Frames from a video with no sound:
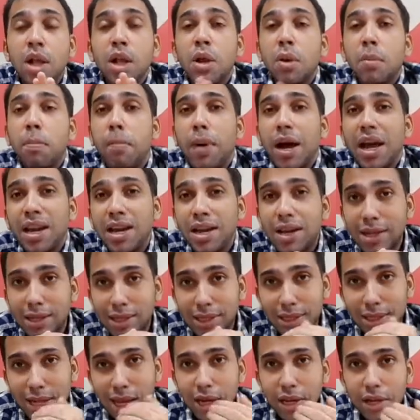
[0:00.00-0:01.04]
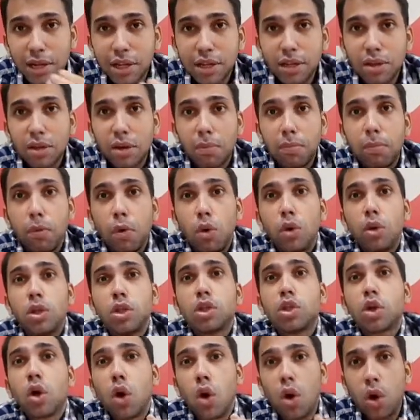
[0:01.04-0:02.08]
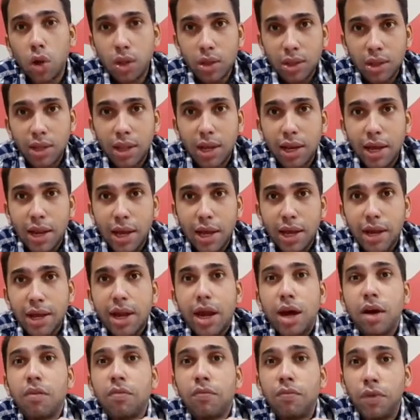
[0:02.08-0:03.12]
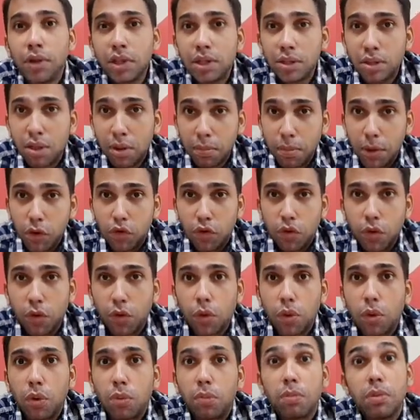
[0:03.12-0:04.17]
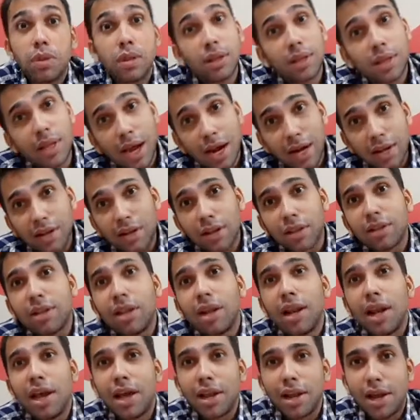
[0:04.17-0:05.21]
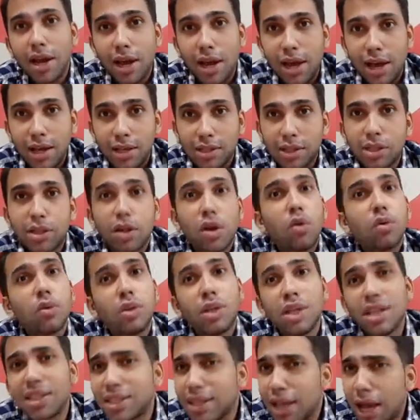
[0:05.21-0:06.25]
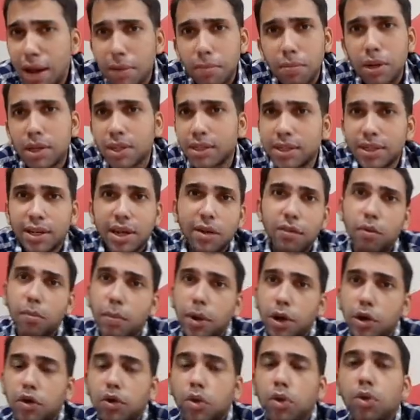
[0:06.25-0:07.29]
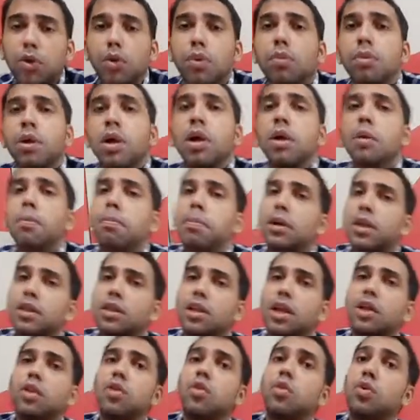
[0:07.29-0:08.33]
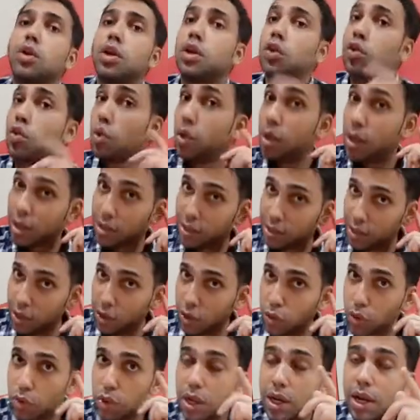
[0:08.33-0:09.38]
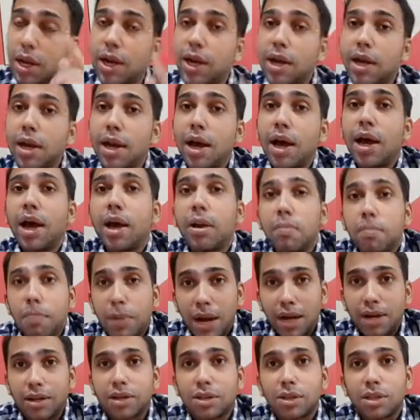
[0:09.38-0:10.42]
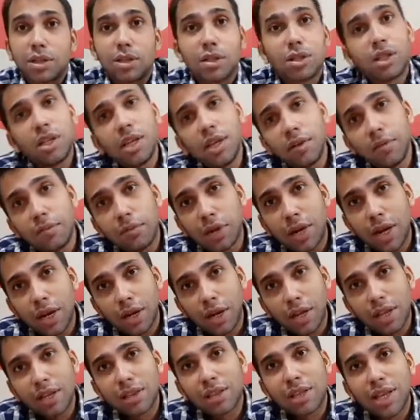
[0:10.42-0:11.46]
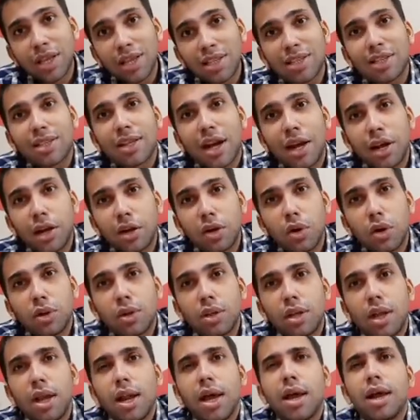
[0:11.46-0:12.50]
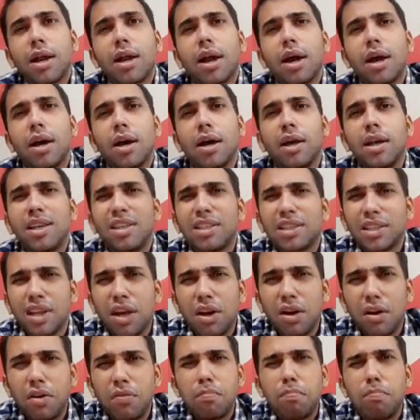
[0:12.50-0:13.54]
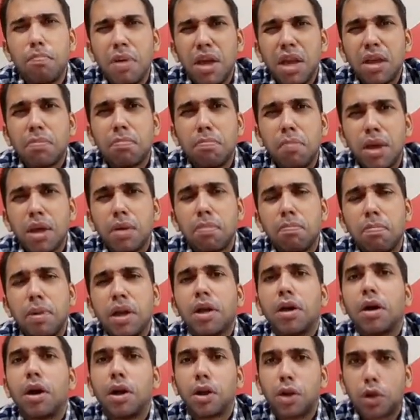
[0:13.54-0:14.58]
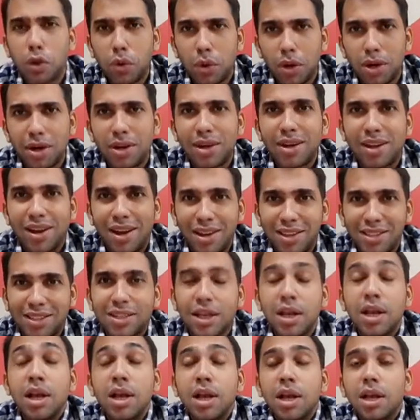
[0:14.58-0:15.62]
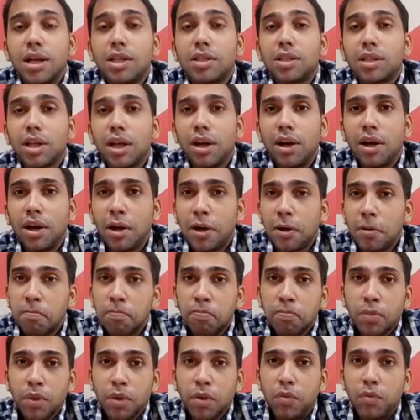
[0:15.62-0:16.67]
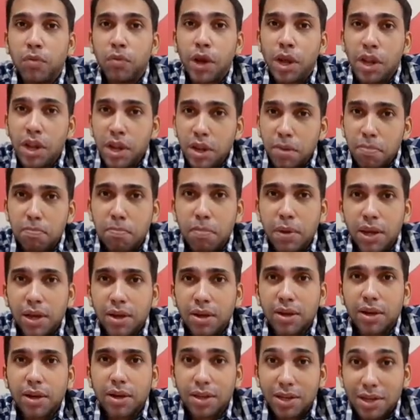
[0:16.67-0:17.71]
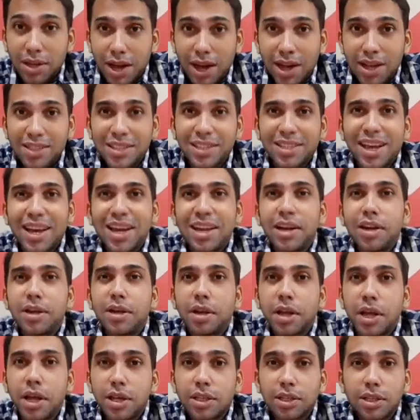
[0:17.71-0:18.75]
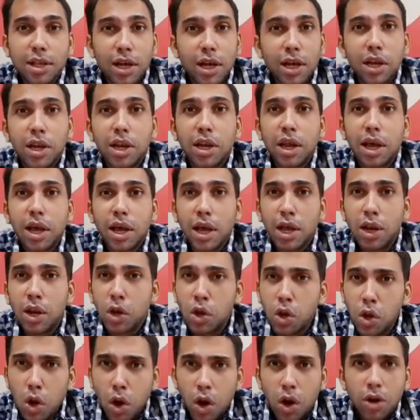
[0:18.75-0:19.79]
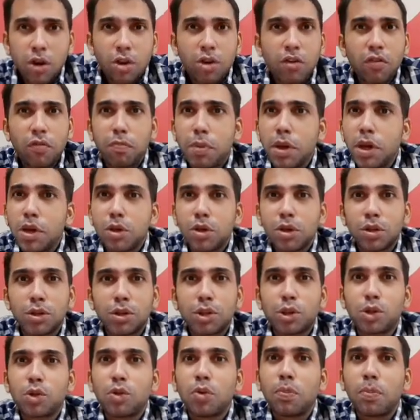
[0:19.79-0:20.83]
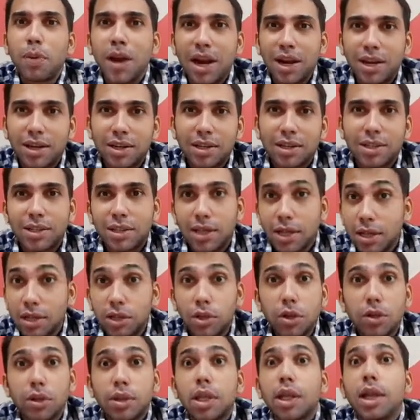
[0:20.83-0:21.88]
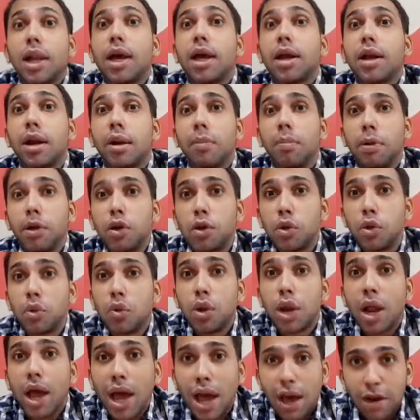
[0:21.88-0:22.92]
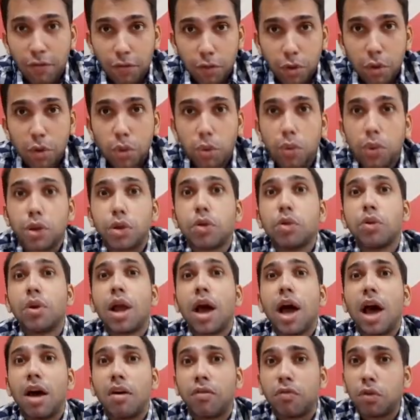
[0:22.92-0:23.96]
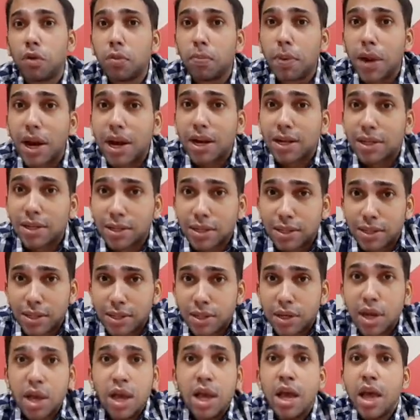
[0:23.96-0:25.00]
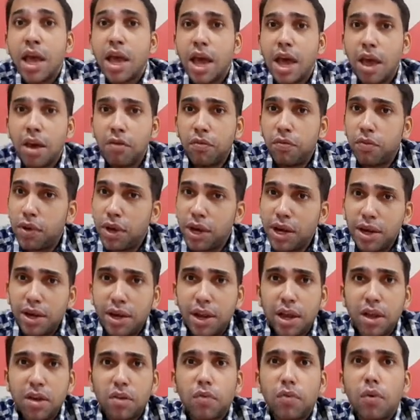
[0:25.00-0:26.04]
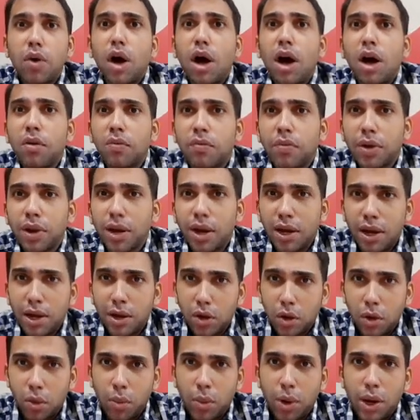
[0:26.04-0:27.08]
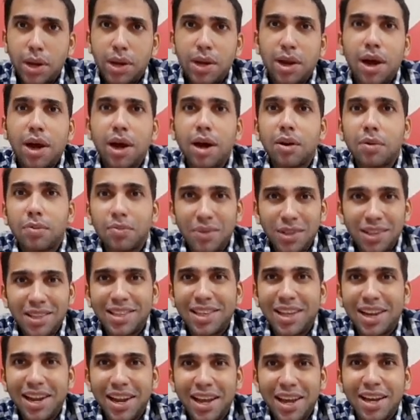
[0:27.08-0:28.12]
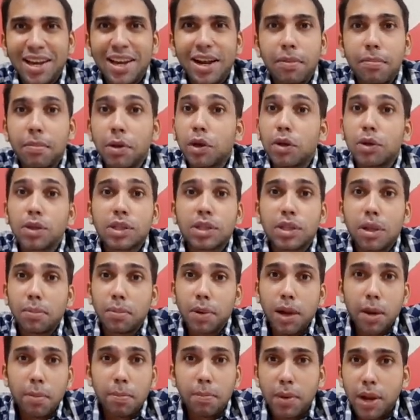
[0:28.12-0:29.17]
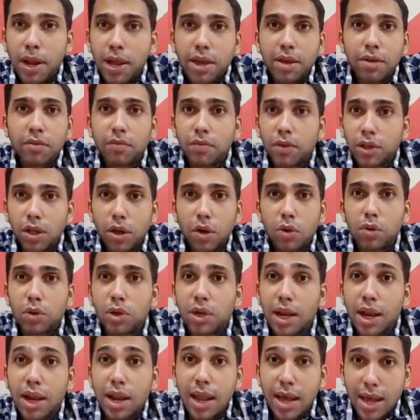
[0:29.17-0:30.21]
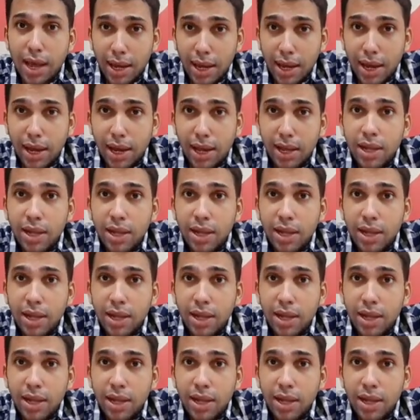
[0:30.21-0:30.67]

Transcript: by reciting the bowls on the lehra with the metronome that the lehra has. Now, this app doesn't have a metronome, but then you need to listen to the lehra and practice it. See, getting things right on the lehra is a big Herculean task. It's a very big task and it takes a lot of patience to practice things on the lehra, but you'll have to do it. You'll have to practice it every day for half an hour or 1 hour with the lehra, because tabla playing without the lehra